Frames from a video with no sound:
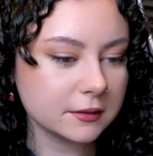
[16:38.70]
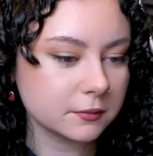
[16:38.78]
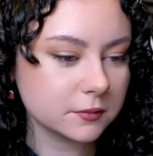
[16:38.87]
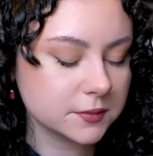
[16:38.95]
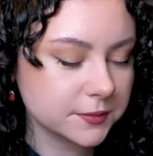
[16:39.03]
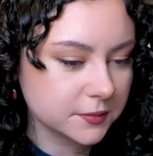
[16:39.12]

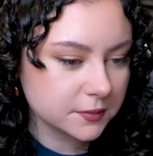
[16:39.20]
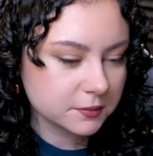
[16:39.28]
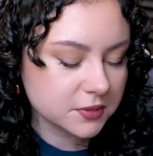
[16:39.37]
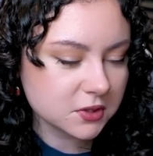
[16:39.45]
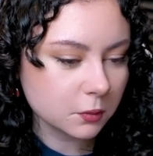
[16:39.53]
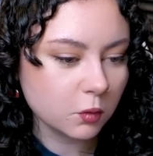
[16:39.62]
I
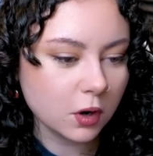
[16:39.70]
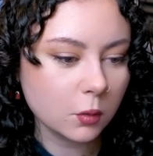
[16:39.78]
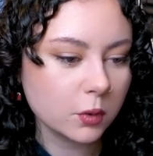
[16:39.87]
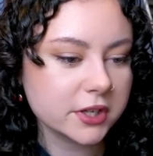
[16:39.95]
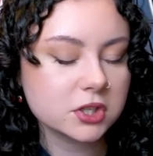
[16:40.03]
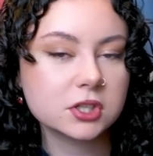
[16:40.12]

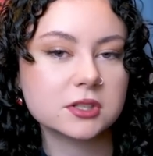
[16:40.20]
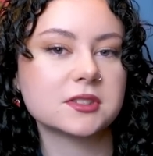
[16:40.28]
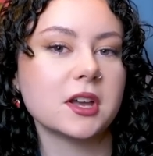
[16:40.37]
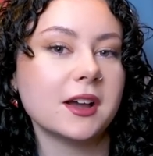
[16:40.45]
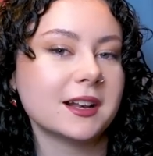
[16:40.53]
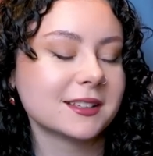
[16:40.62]
somewhat wish to
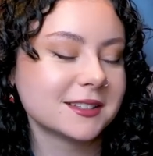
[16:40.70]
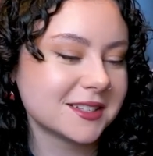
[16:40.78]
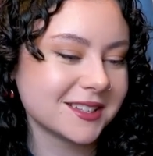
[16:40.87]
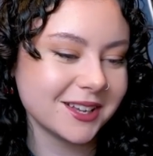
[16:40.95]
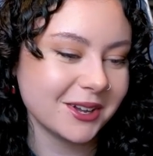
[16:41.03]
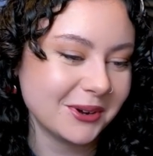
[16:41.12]

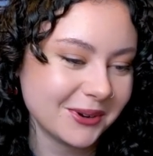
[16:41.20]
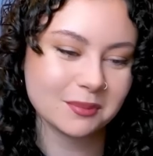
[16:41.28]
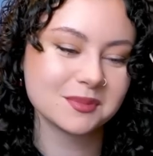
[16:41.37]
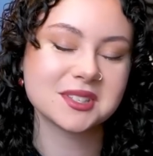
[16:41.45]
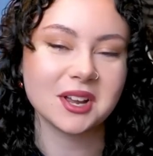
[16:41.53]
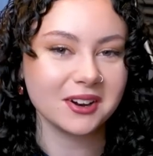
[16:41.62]
silence you.
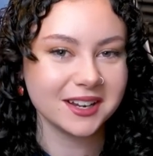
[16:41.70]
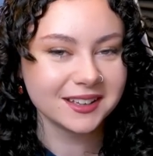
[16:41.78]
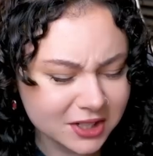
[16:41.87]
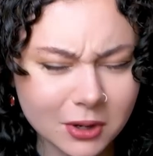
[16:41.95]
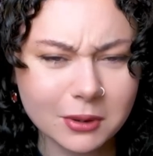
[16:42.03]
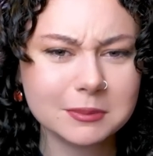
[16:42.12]
I'm
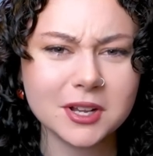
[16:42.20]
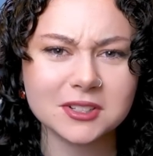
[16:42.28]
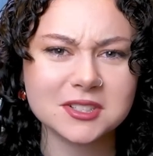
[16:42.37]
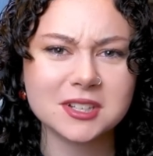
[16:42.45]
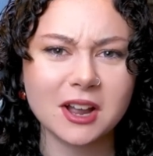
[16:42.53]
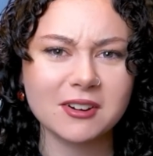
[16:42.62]
sorry. No,
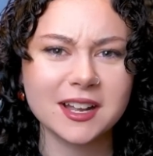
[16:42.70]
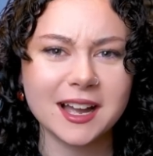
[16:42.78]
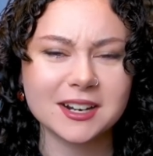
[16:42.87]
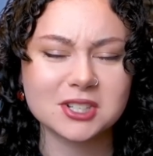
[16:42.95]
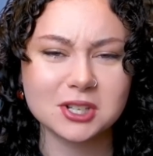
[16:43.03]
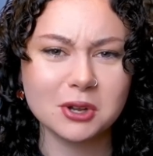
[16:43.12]
I'm not
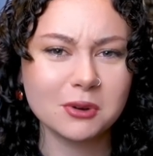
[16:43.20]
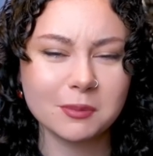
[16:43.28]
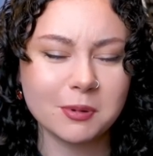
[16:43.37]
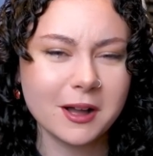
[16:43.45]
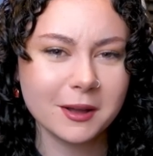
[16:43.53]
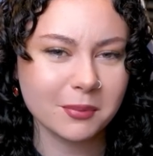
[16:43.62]
sorry,
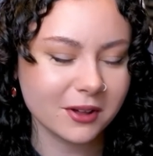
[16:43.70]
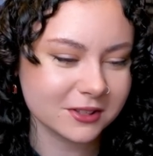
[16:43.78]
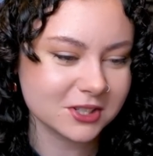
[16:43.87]
actually. Who am I